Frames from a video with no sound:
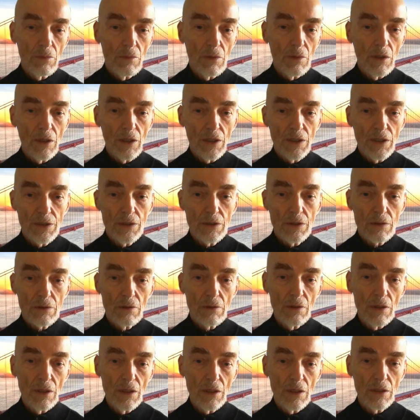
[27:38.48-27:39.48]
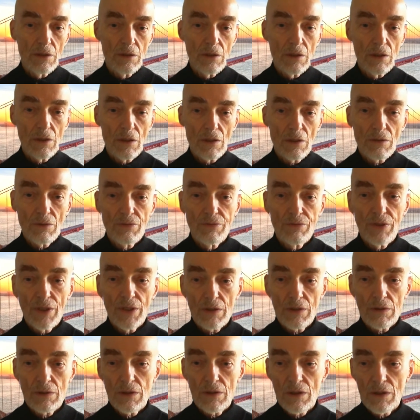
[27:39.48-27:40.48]
and
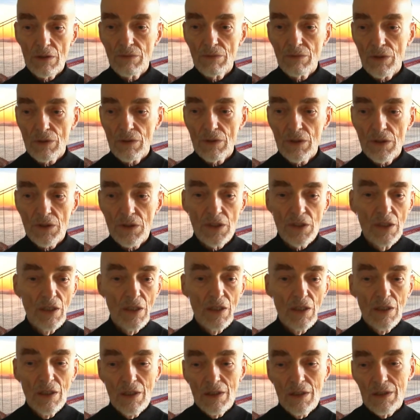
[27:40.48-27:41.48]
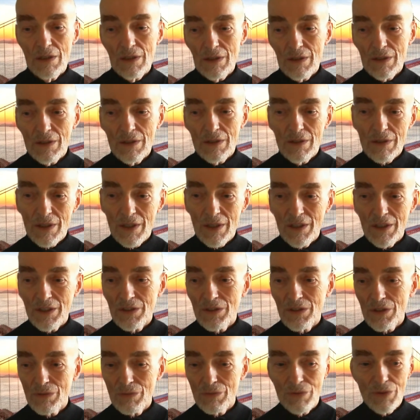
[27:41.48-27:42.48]
found various
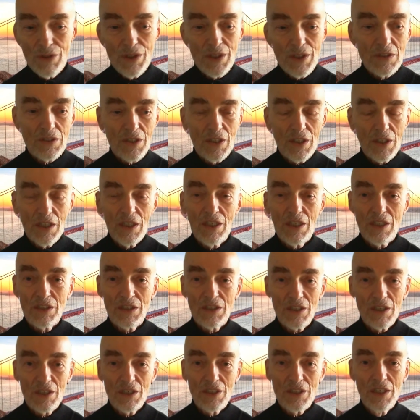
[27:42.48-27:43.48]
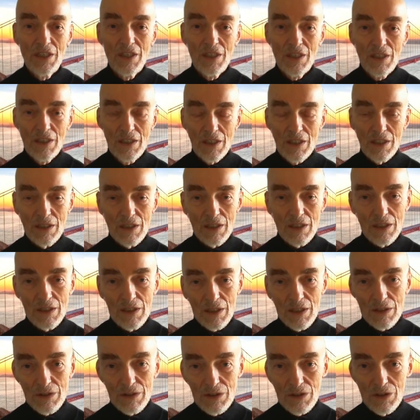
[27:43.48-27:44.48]
kinds of things that he had done
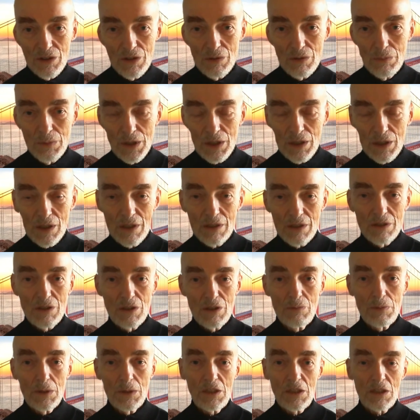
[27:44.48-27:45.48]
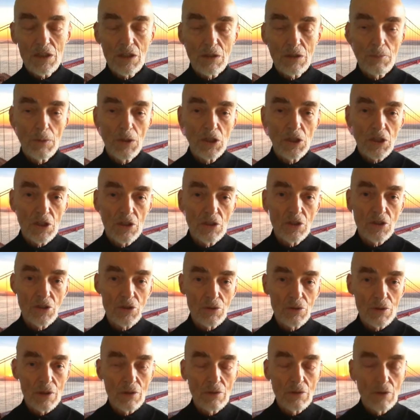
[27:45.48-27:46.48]
to be suspicious
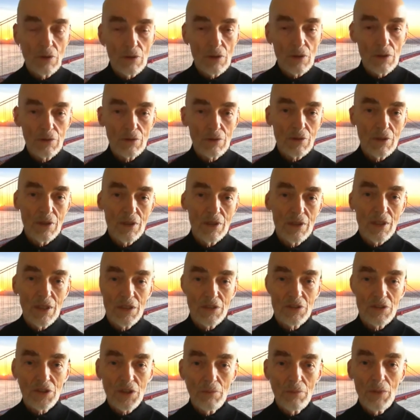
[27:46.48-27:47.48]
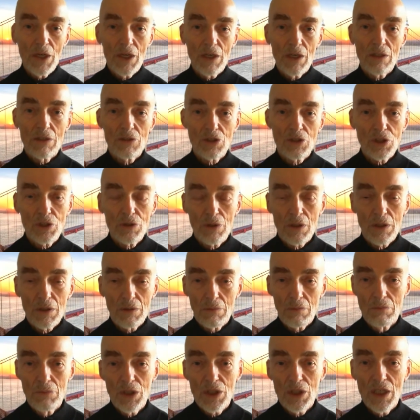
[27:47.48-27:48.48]
or somehow
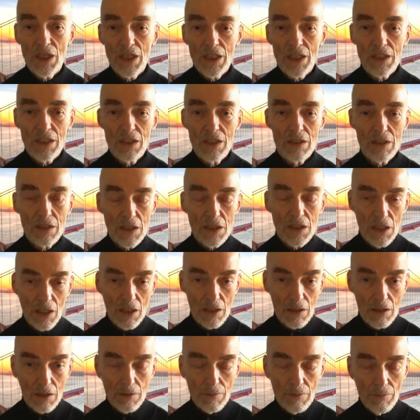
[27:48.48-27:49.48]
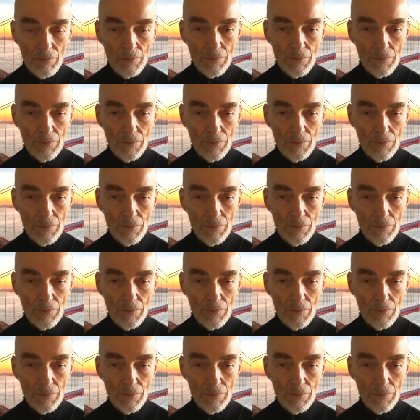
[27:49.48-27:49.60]
showing malign intent.